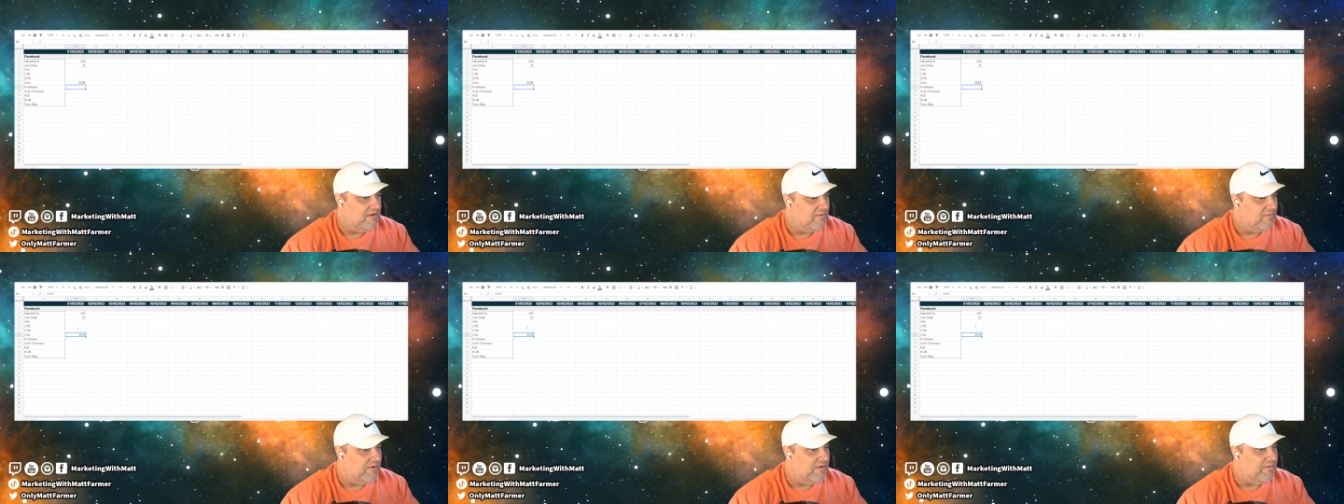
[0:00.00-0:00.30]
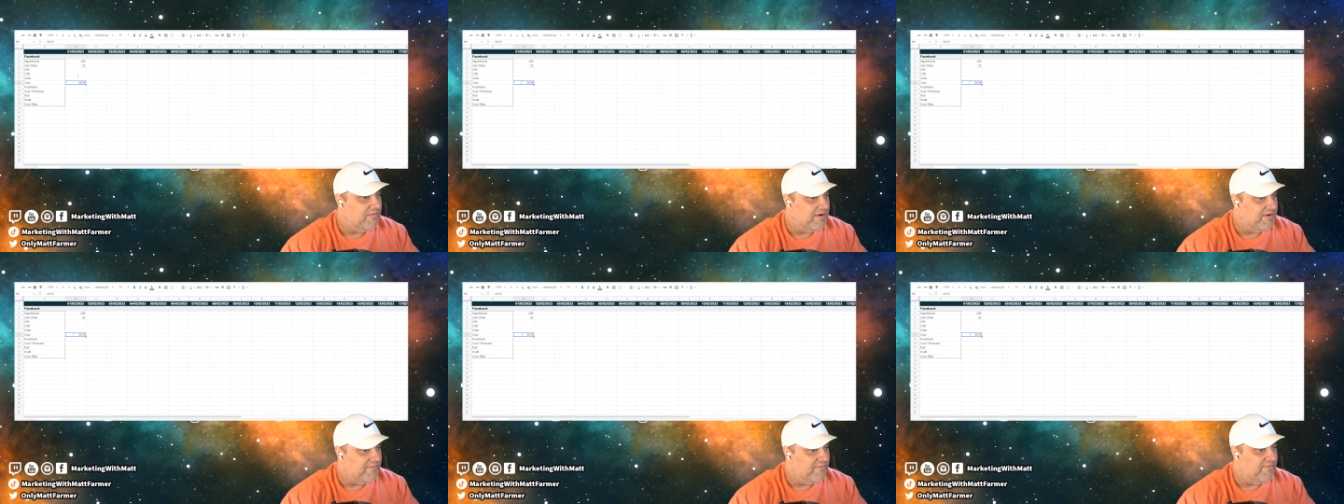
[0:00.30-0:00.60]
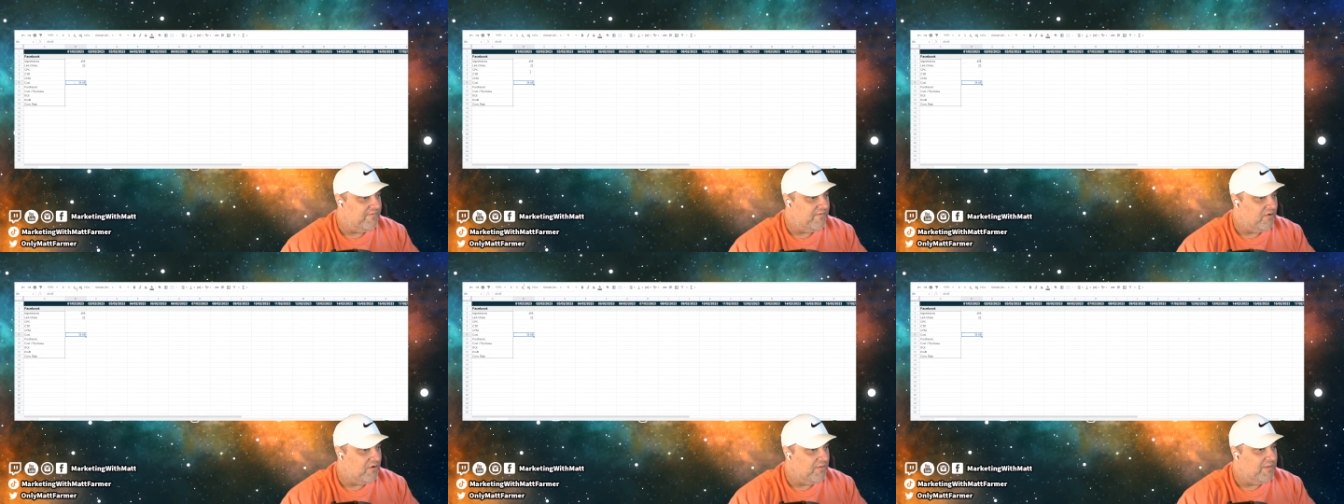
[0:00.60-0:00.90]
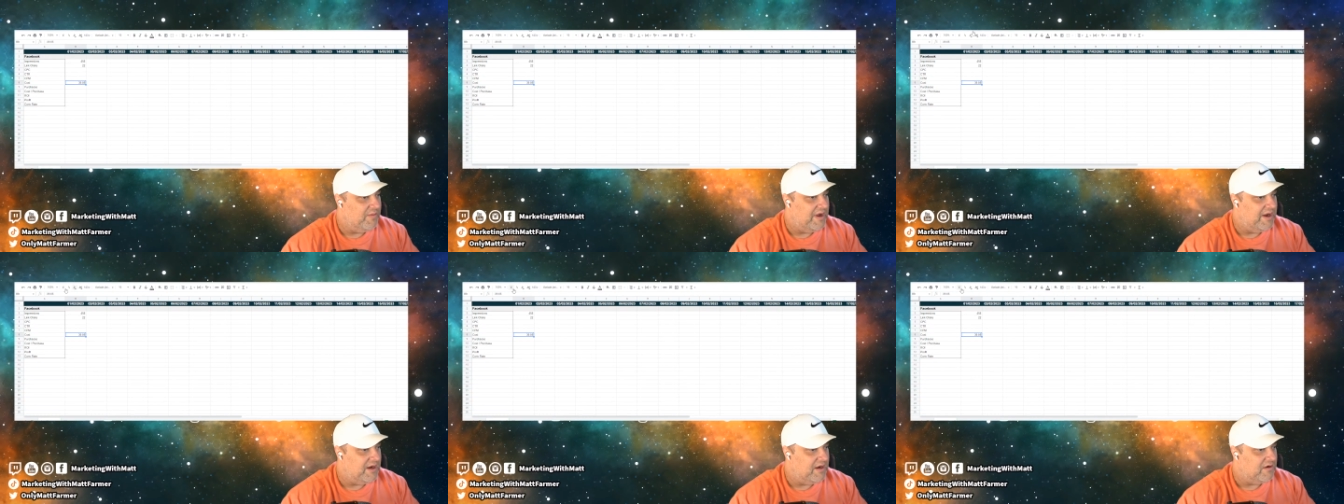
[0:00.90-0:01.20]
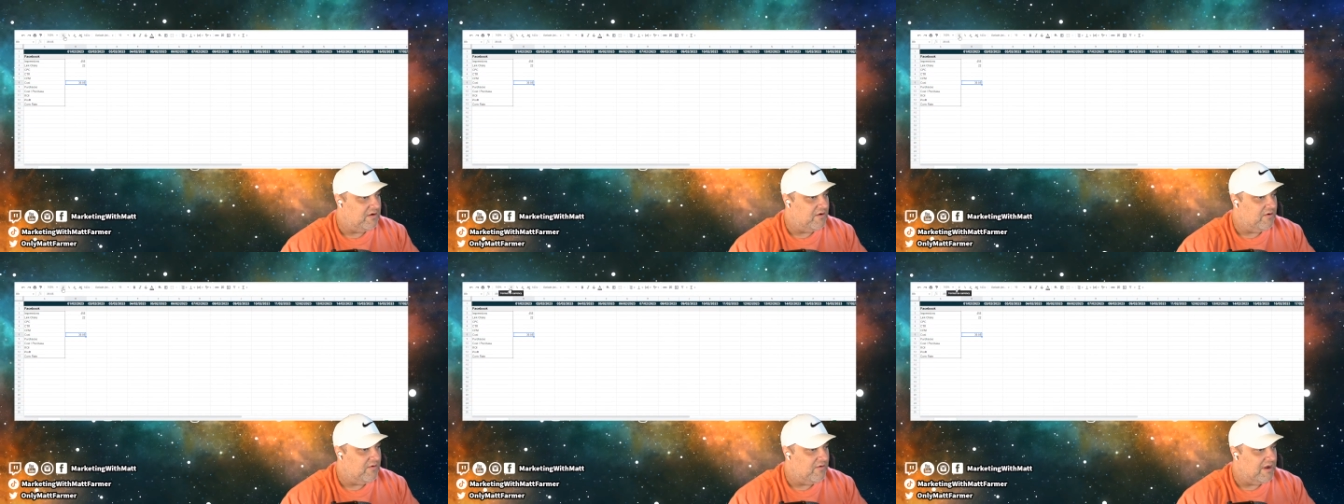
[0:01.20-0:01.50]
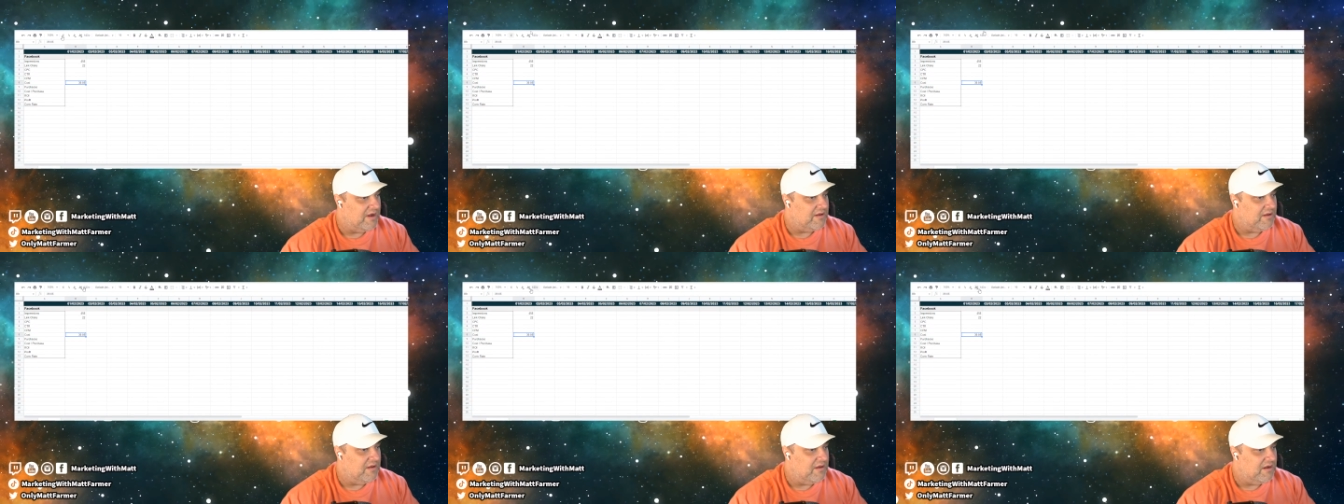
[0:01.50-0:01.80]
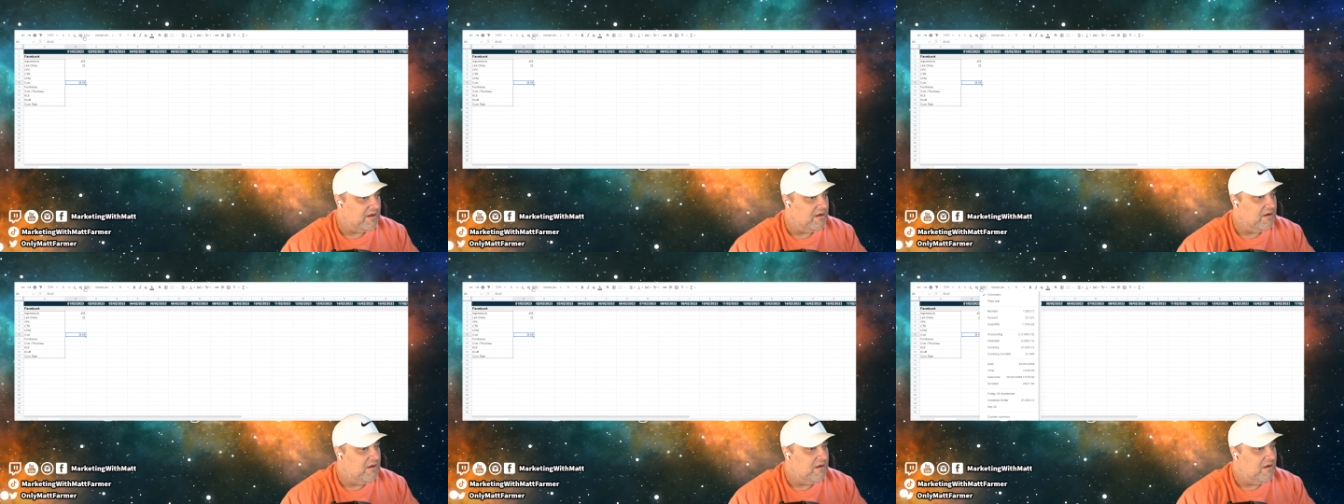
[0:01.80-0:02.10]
We want to format it correctly,